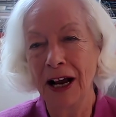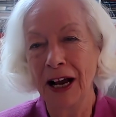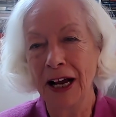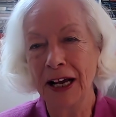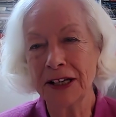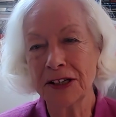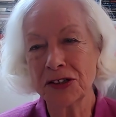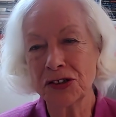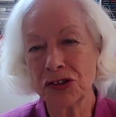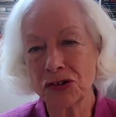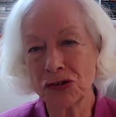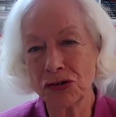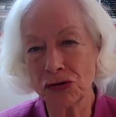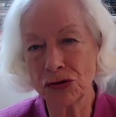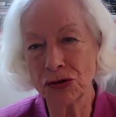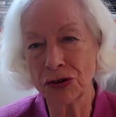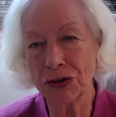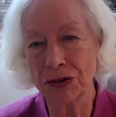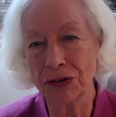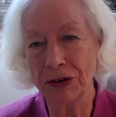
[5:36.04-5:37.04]

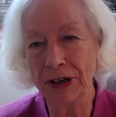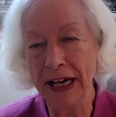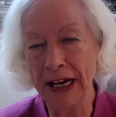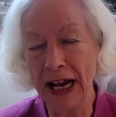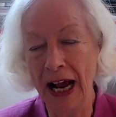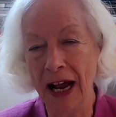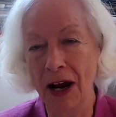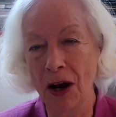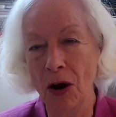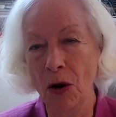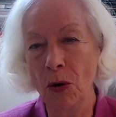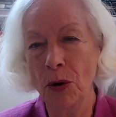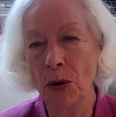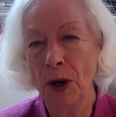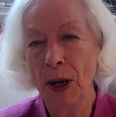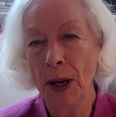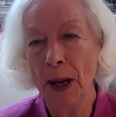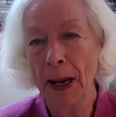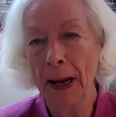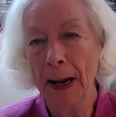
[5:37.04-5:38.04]
extraordinary how
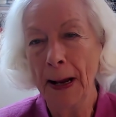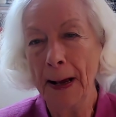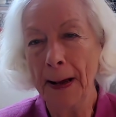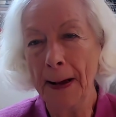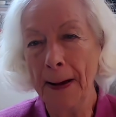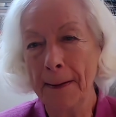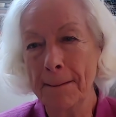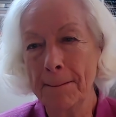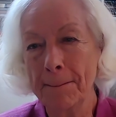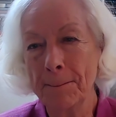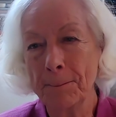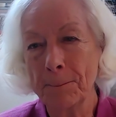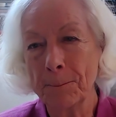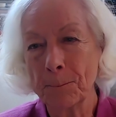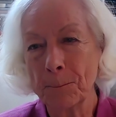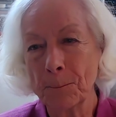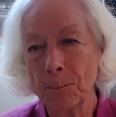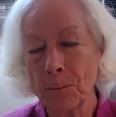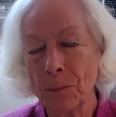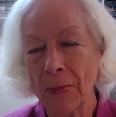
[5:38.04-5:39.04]

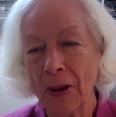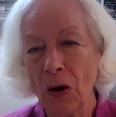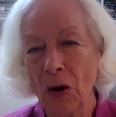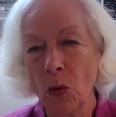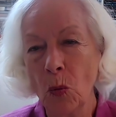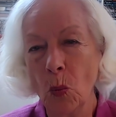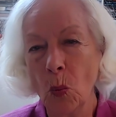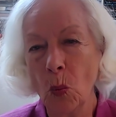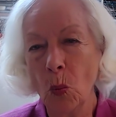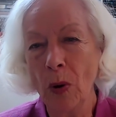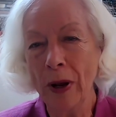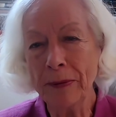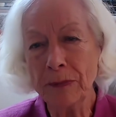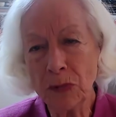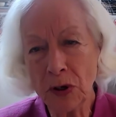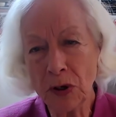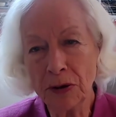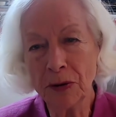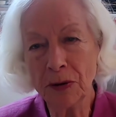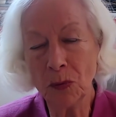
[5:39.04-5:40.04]
when
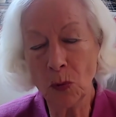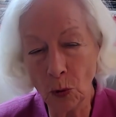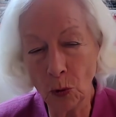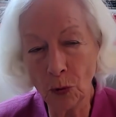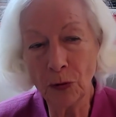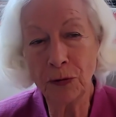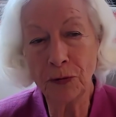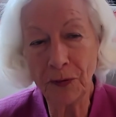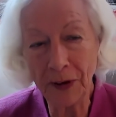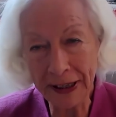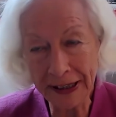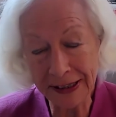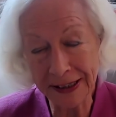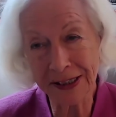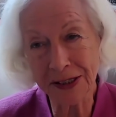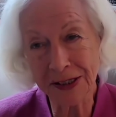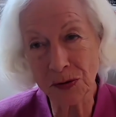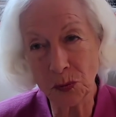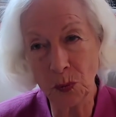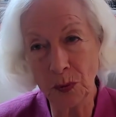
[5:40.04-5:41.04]
we're all
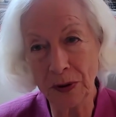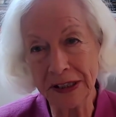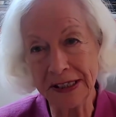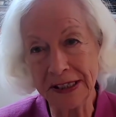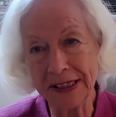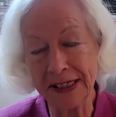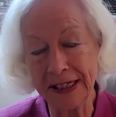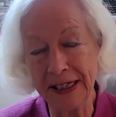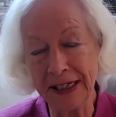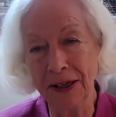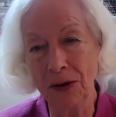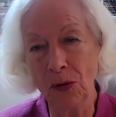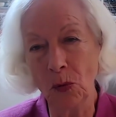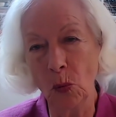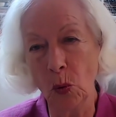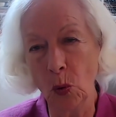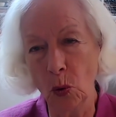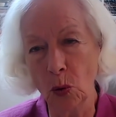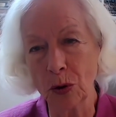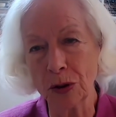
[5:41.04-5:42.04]
faced with seeing
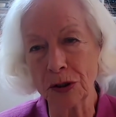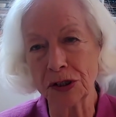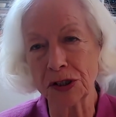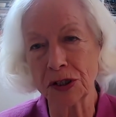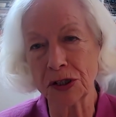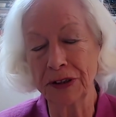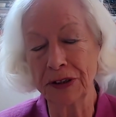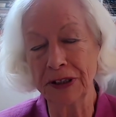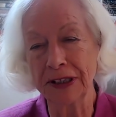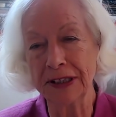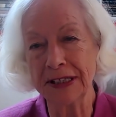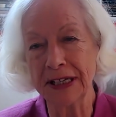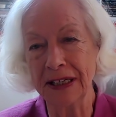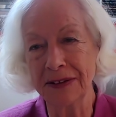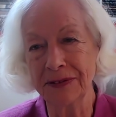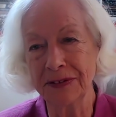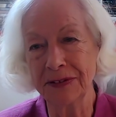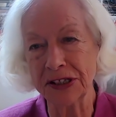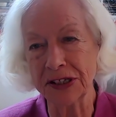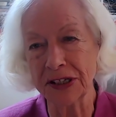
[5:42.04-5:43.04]
wars on the
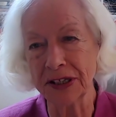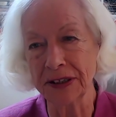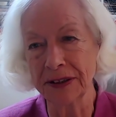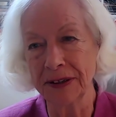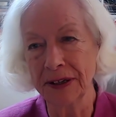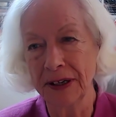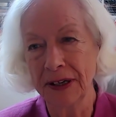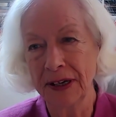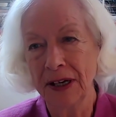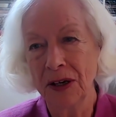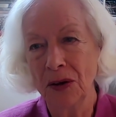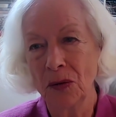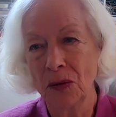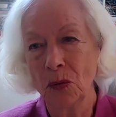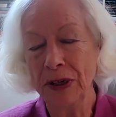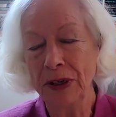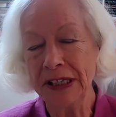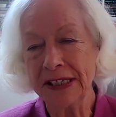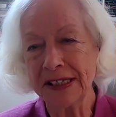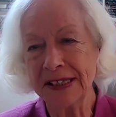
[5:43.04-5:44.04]
television,
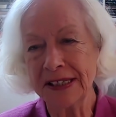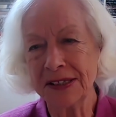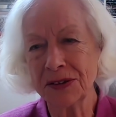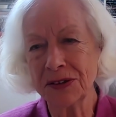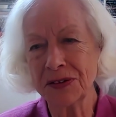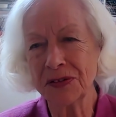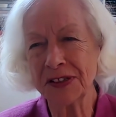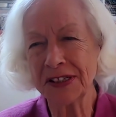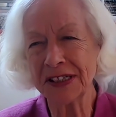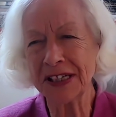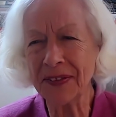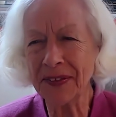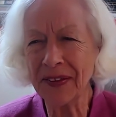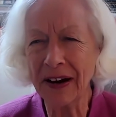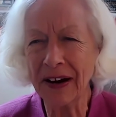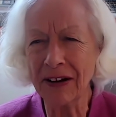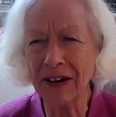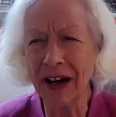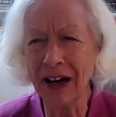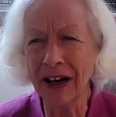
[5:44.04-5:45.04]
we sort of sit
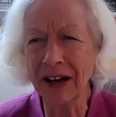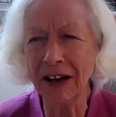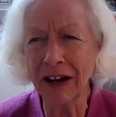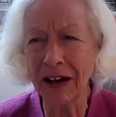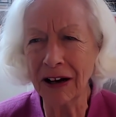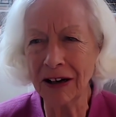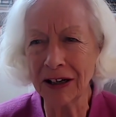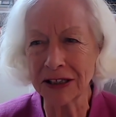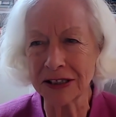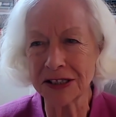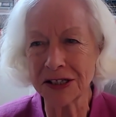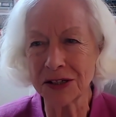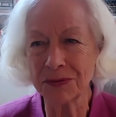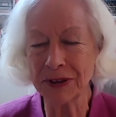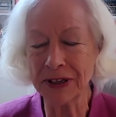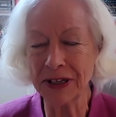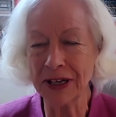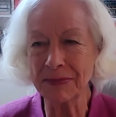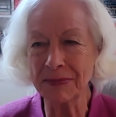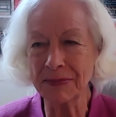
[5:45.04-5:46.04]
there aghast
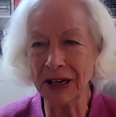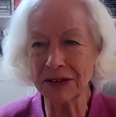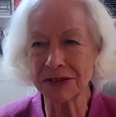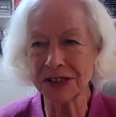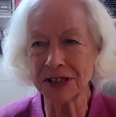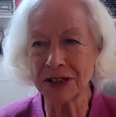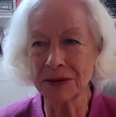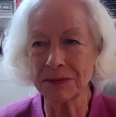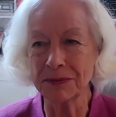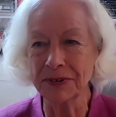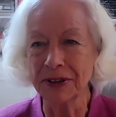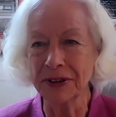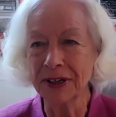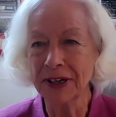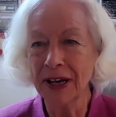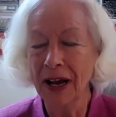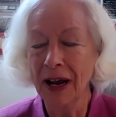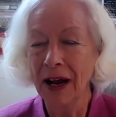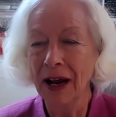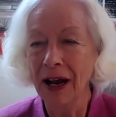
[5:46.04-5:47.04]
with our mouths open,
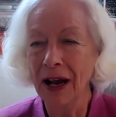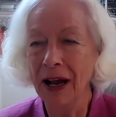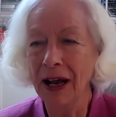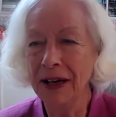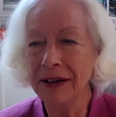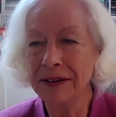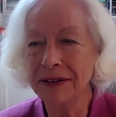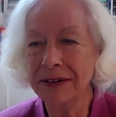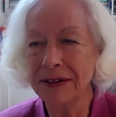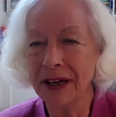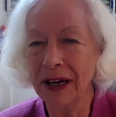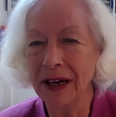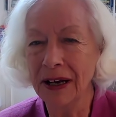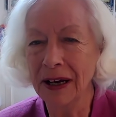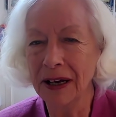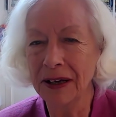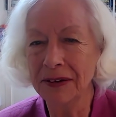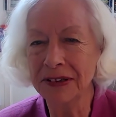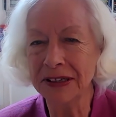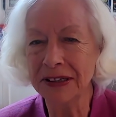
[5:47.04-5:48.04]
and
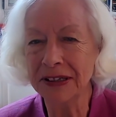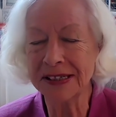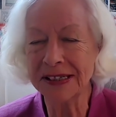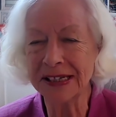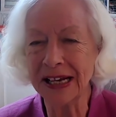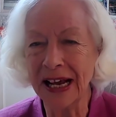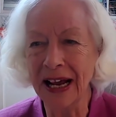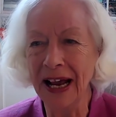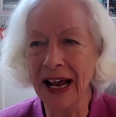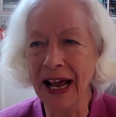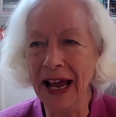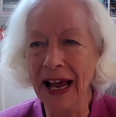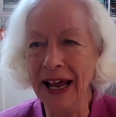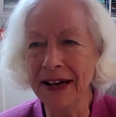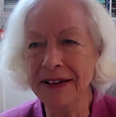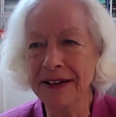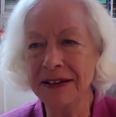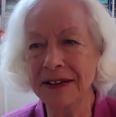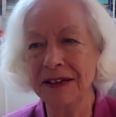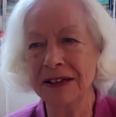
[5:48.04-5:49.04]
this
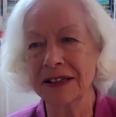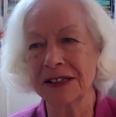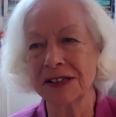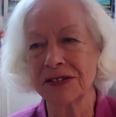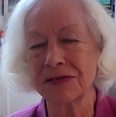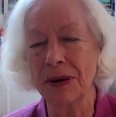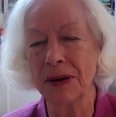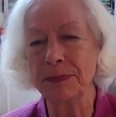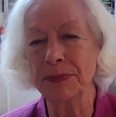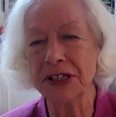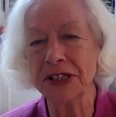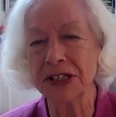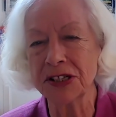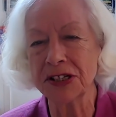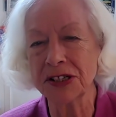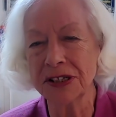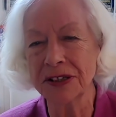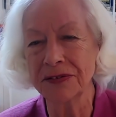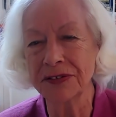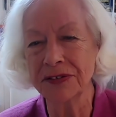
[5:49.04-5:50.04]
endless
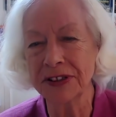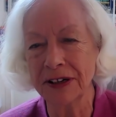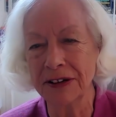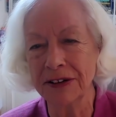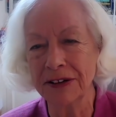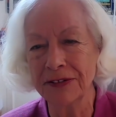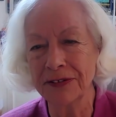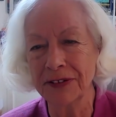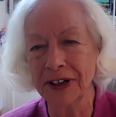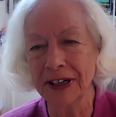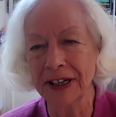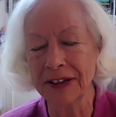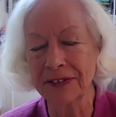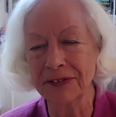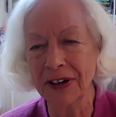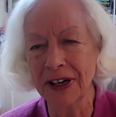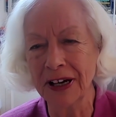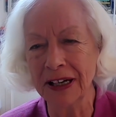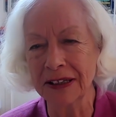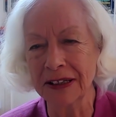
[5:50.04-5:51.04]
repetition of terrifying
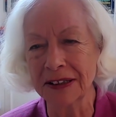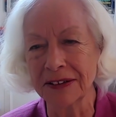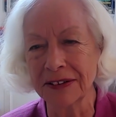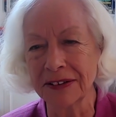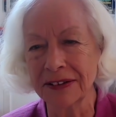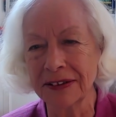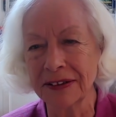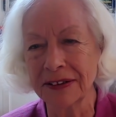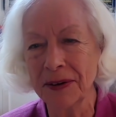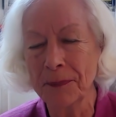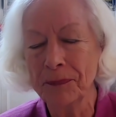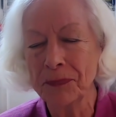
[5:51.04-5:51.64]
violence.